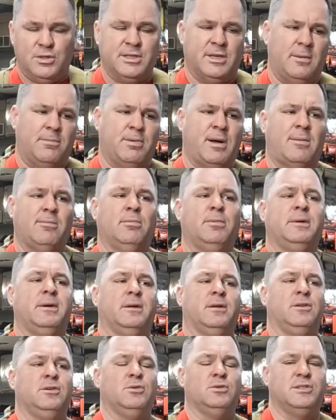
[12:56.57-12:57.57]
and I'm probably going
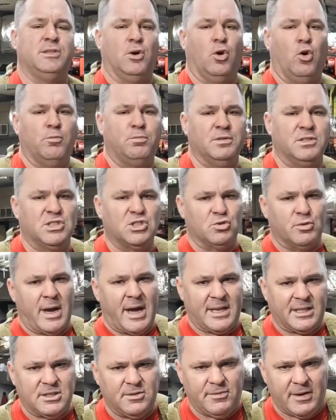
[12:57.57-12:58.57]
to use the open
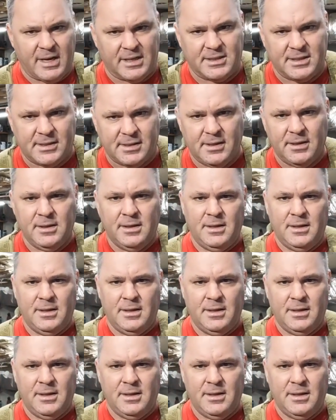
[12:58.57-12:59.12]
Stratus vest